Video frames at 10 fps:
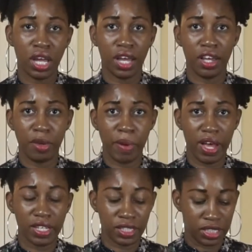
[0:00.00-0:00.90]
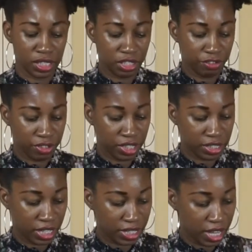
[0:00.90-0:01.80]
and your pastas and different things
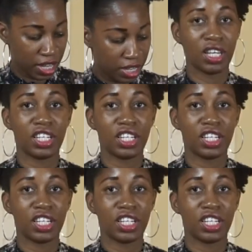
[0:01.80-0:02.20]
like that.